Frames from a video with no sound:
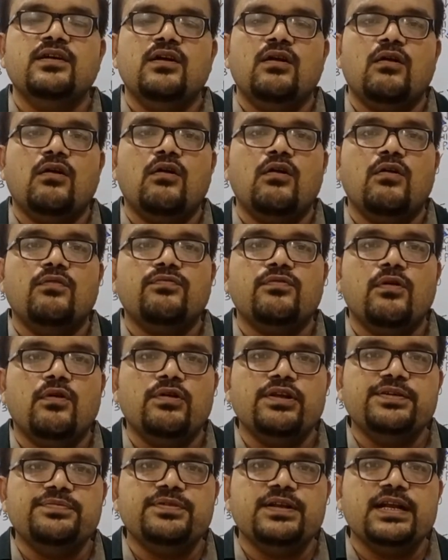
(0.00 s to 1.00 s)
of
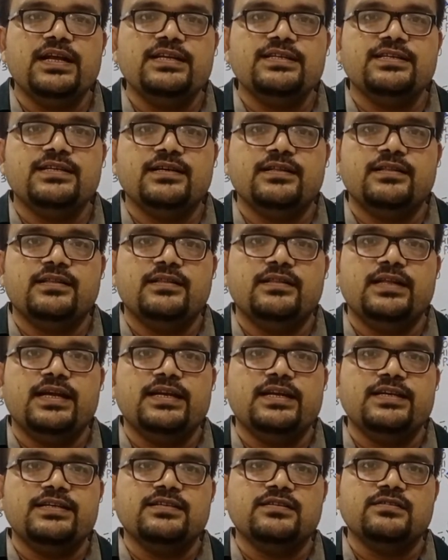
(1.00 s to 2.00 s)
olefination,
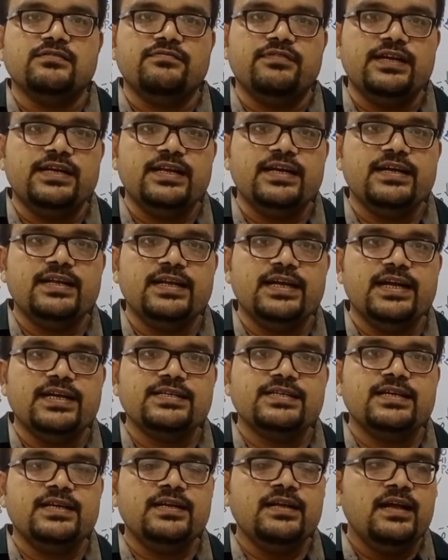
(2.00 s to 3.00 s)
that is Wittig
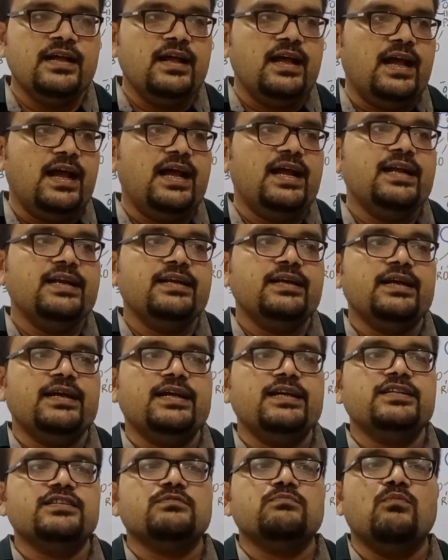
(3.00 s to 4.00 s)
reaction, and
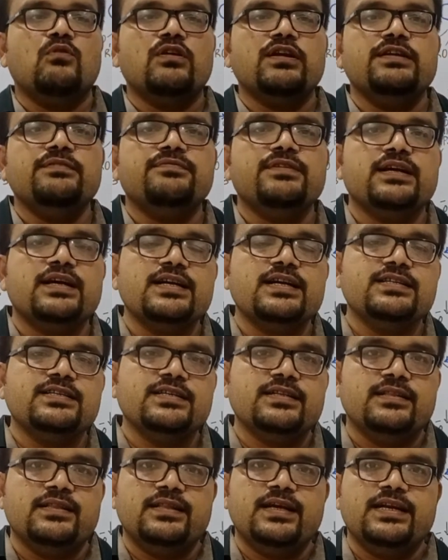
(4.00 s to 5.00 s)
its
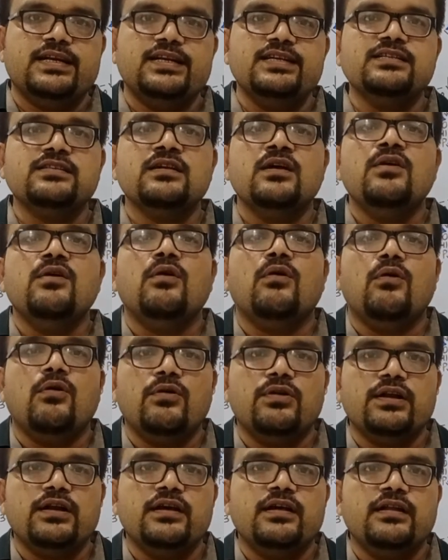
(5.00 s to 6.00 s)
modification, that is
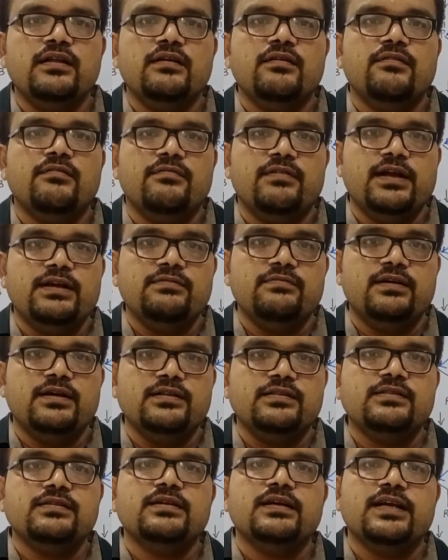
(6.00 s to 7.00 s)

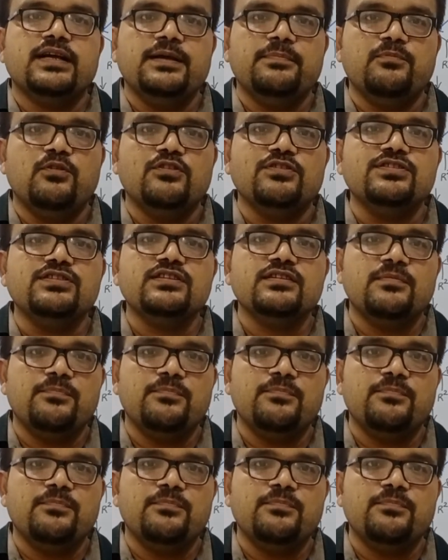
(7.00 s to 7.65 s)
Horner-Wadsworth-Emmons